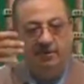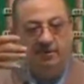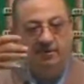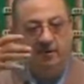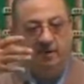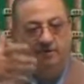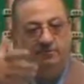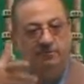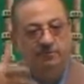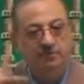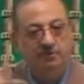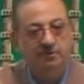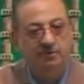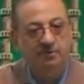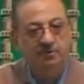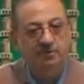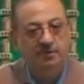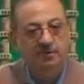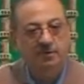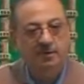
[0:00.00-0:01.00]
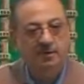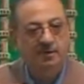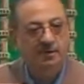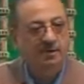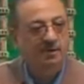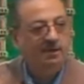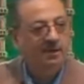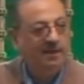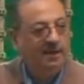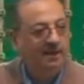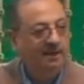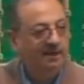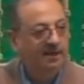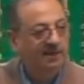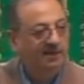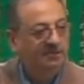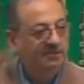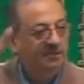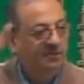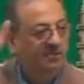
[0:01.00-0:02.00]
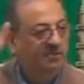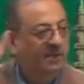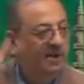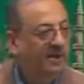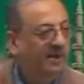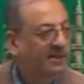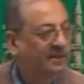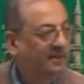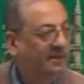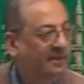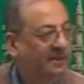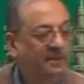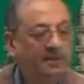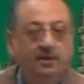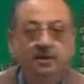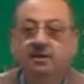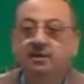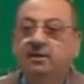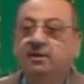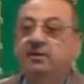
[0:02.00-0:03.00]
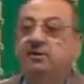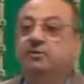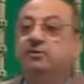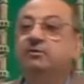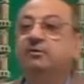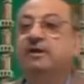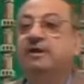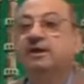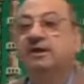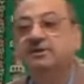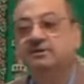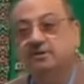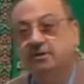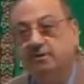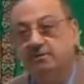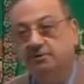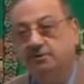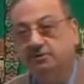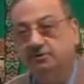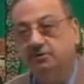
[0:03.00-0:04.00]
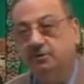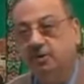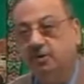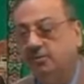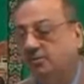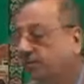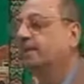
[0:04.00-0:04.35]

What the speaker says: of you and let your mind do the rest of the job.